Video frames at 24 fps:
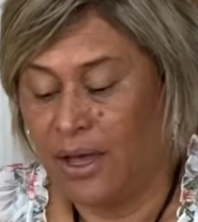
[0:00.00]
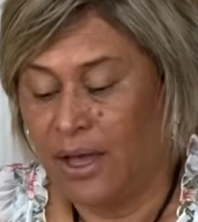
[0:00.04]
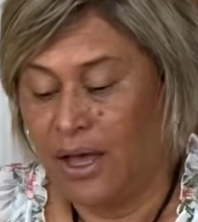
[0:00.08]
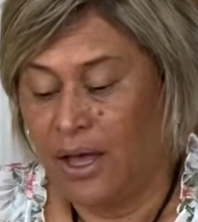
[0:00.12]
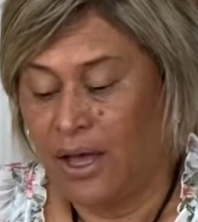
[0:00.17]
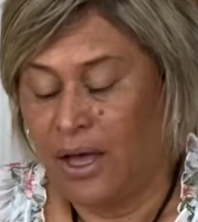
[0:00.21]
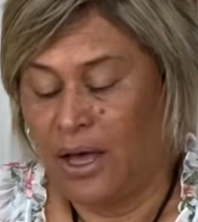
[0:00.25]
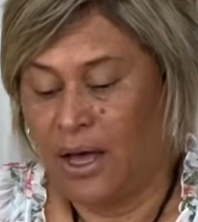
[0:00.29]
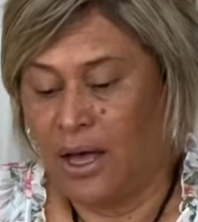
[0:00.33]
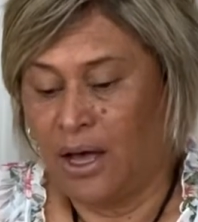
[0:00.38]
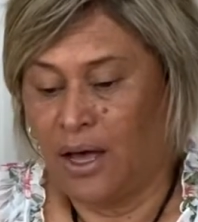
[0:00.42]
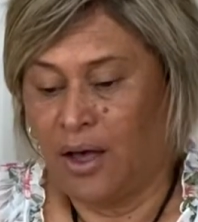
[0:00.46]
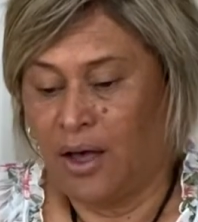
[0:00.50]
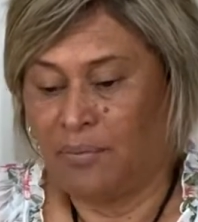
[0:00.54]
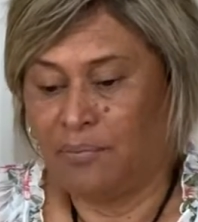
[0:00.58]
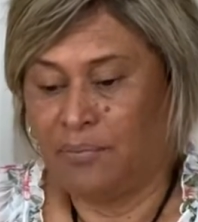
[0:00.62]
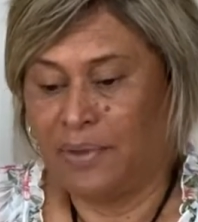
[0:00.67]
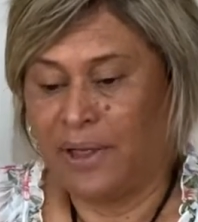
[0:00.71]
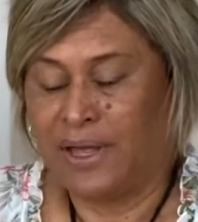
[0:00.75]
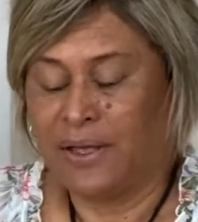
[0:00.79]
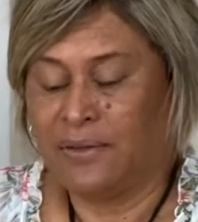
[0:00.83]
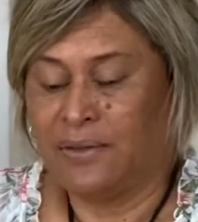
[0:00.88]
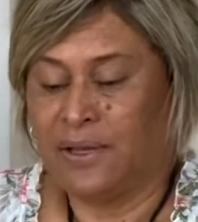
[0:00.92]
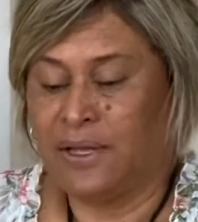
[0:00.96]

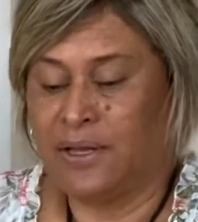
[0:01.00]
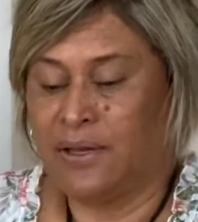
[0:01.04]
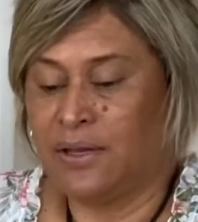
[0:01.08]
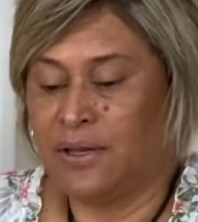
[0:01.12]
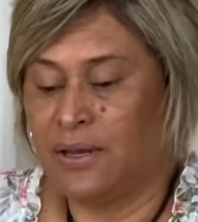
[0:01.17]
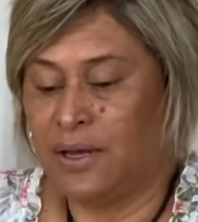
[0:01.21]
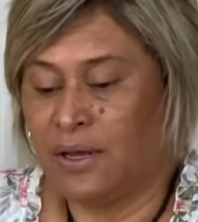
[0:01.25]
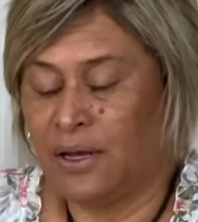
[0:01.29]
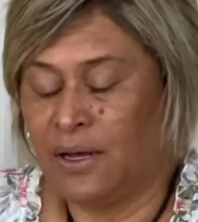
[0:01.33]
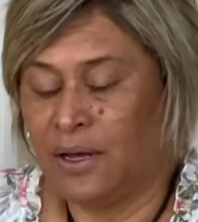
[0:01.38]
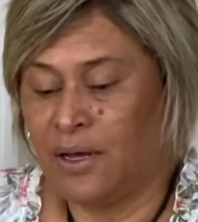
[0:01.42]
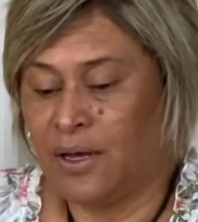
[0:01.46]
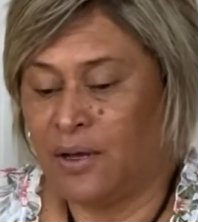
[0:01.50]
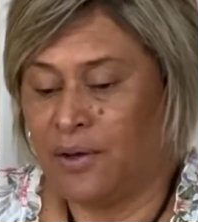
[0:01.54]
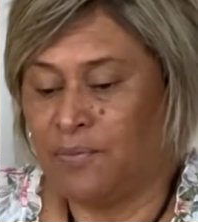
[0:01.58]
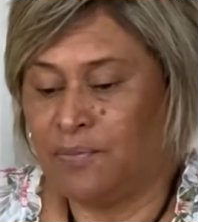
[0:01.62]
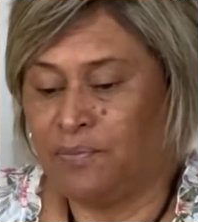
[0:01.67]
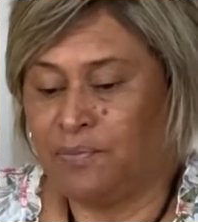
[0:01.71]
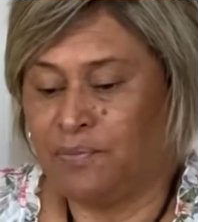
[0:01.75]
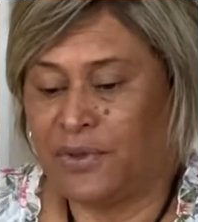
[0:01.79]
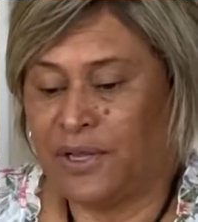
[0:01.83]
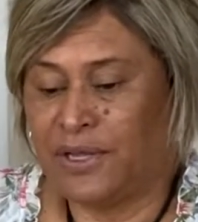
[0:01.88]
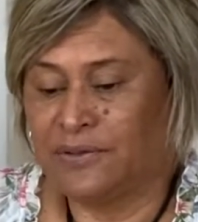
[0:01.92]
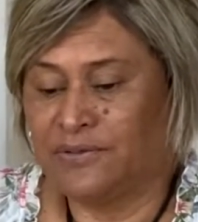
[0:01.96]

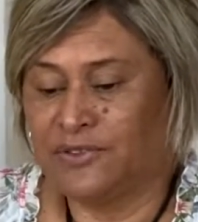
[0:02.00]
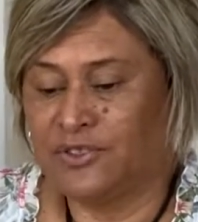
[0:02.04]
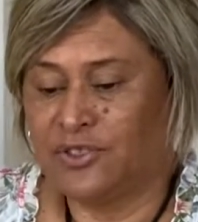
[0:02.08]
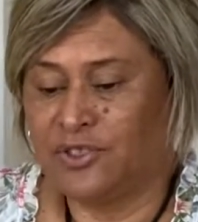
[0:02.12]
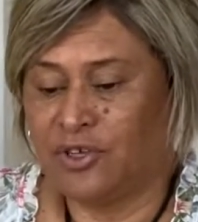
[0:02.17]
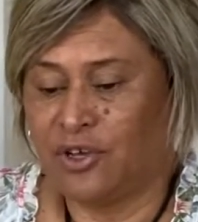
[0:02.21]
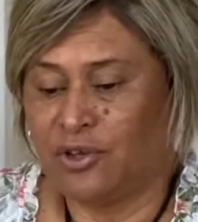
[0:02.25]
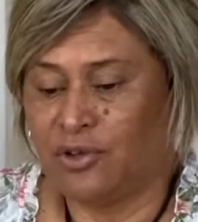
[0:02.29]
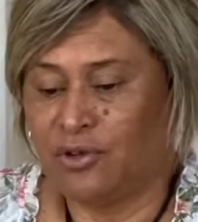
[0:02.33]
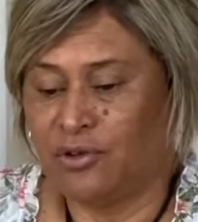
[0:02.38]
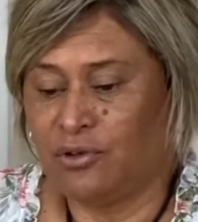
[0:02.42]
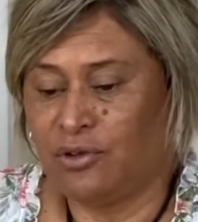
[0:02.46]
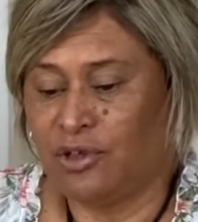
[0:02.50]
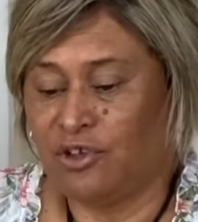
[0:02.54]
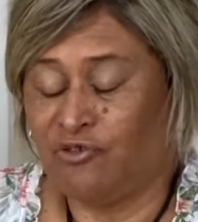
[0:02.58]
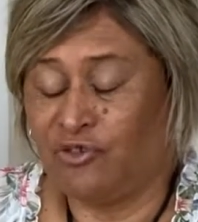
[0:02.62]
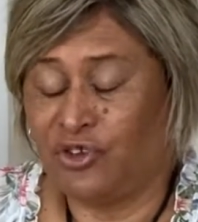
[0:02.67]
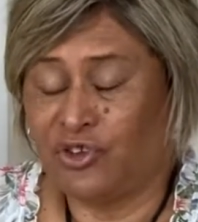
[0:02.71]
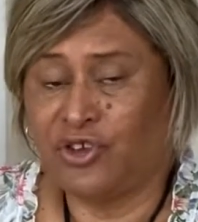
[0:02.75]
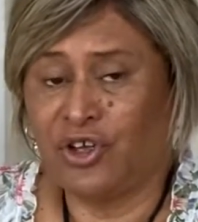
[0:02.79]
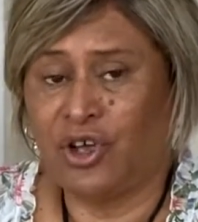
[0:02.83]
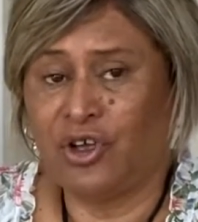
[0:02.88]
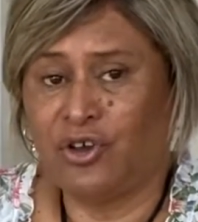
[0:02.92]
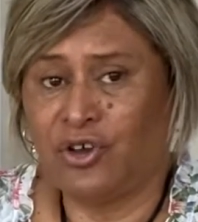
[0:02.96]
and so if
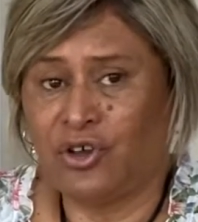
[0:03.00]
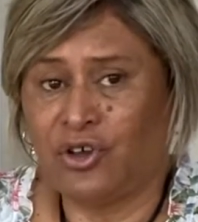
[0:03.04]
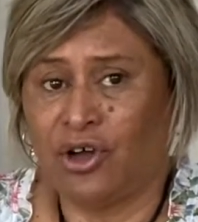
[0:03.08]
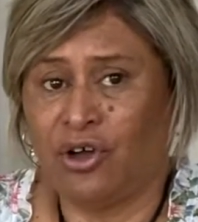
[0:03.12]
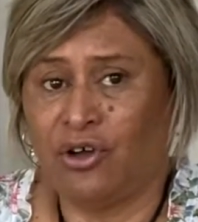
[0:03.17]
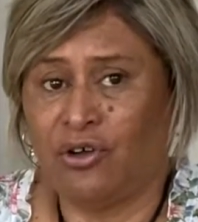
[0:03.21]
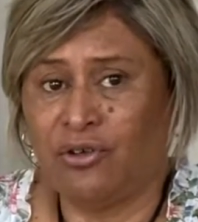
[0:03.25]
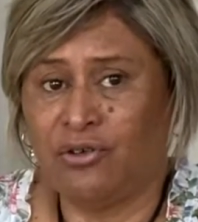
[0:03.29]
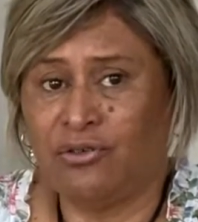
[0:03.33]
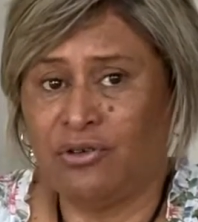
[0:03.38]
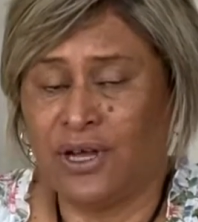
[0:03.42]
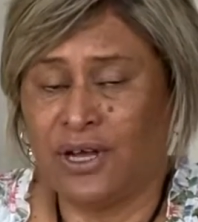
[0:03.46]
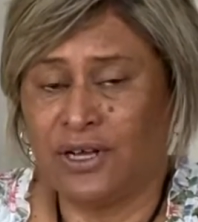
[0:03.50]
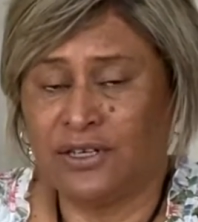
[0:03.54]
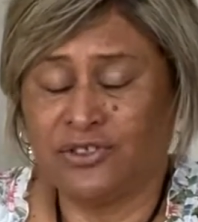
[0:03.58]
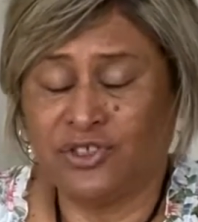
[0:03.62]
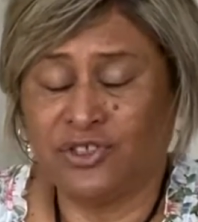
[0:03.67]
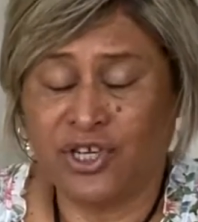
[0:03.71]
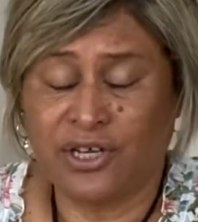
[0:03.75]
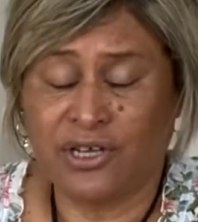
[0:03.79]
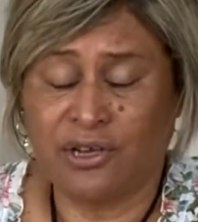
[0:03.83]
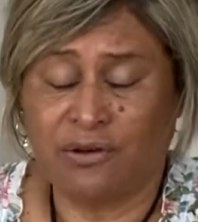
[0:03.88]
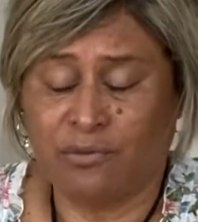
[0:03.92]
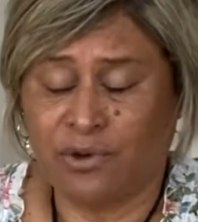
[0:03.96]
you don't know,
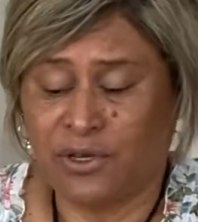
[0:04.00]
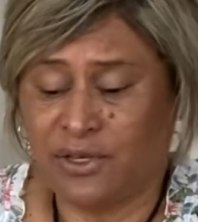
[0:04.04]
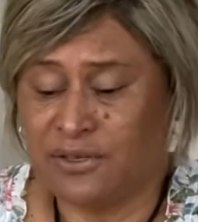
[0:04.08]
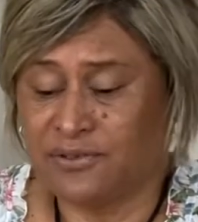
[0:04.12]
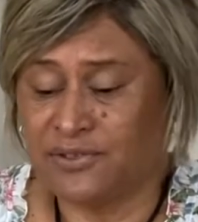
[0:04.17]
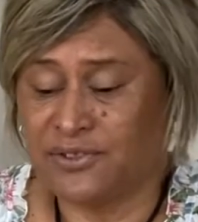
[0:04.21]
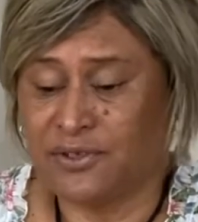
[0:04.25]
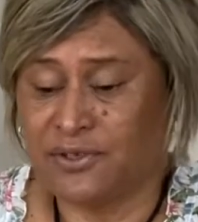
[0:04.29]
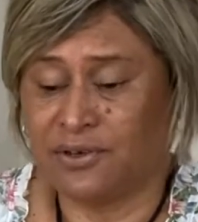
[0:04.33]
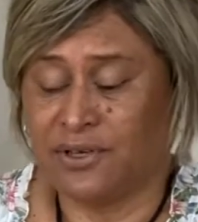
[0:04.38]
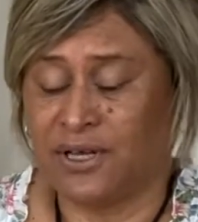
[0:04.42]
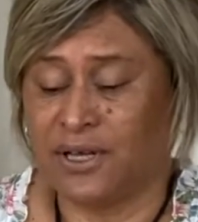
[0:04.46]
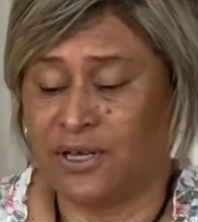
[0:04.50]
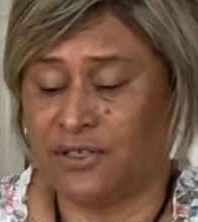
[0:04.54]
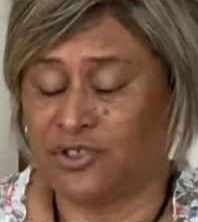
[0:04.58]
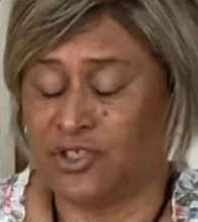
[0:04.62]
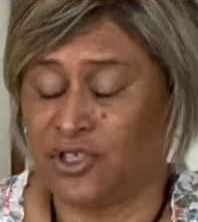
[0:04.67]
check out when you start.